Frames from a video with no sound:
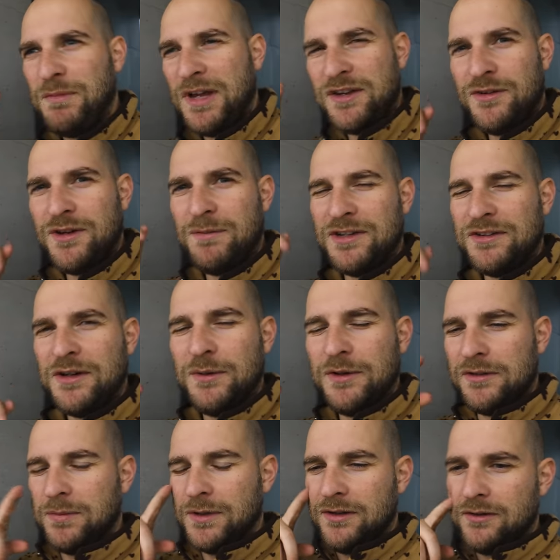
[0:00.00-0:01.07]
My dream has
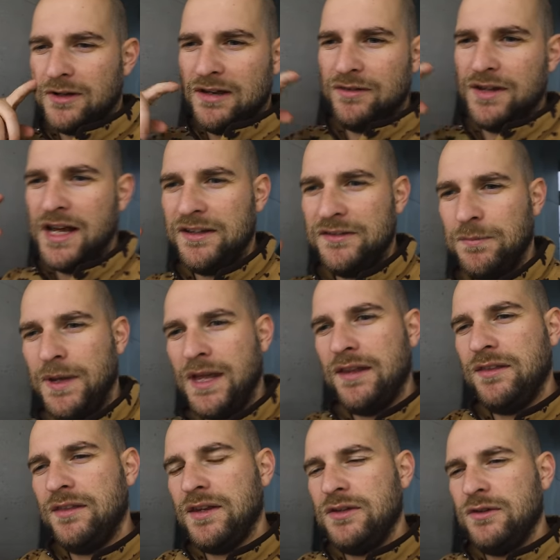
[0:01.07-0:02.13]
always been to have an ice
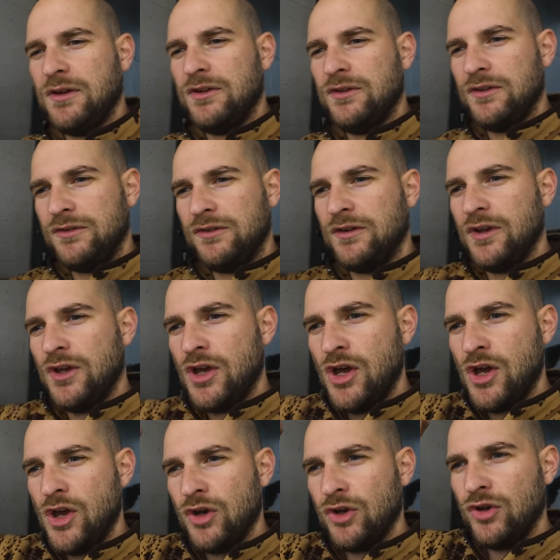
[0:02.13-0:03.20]
bath that you can just
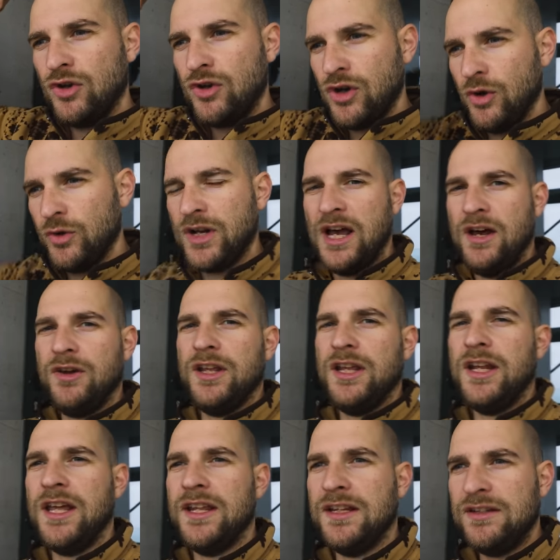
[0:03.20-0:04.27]
go down
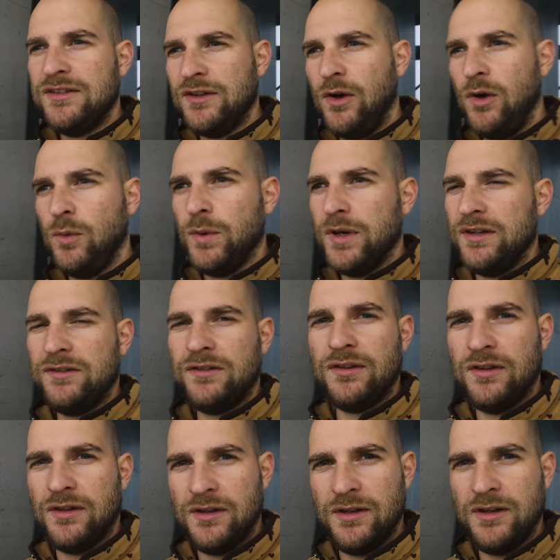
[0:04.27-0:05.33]
in and it's always
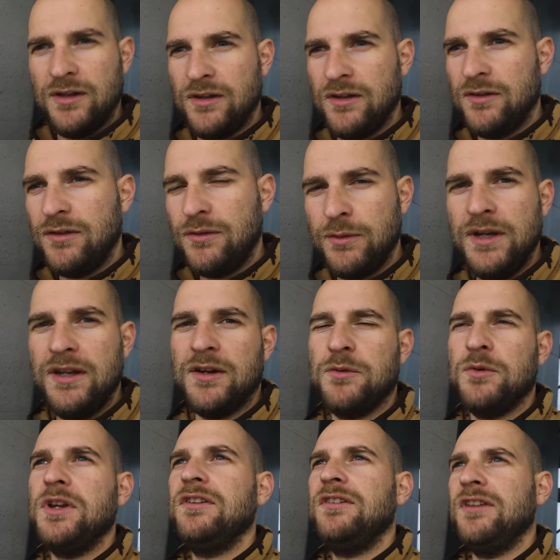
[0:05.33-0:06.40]

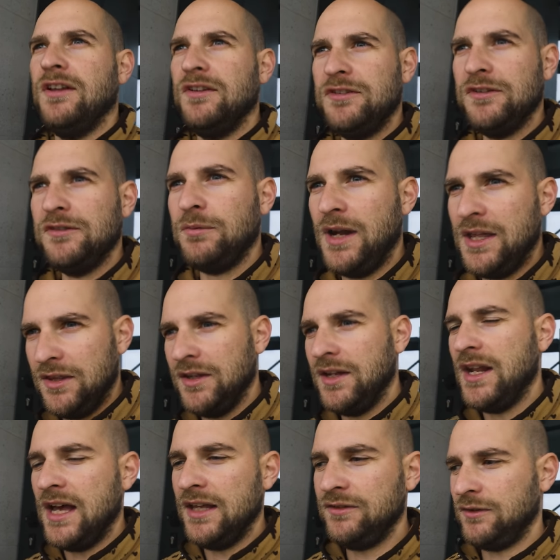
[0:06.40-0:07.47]
3°C rather
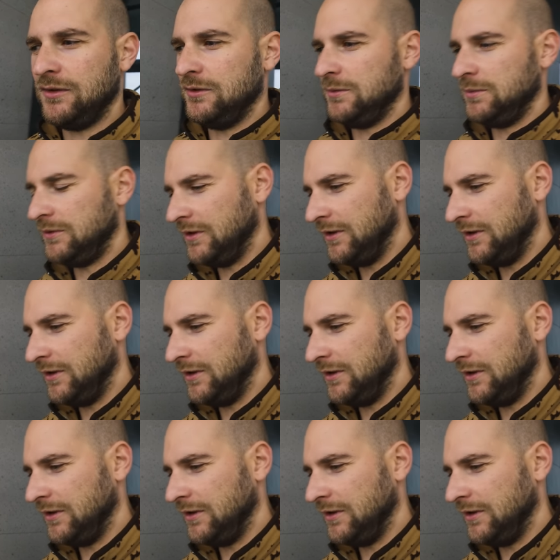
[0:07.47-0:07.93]
than ice cubes.